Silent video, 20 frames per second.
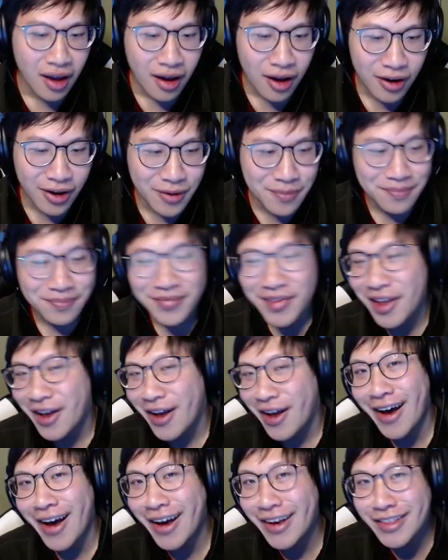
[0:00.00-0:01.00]
Okay,
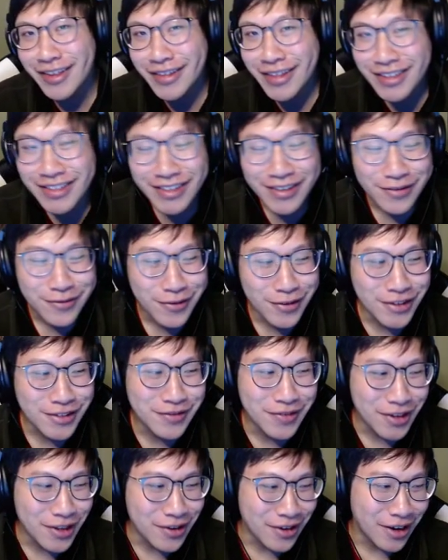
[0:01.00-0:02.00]
I think that's it for this
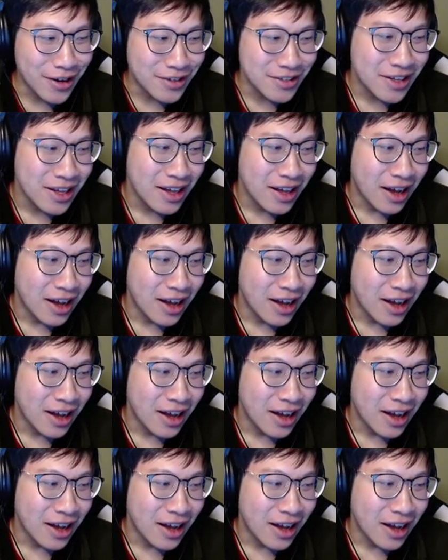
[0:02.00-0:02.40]
video, guys.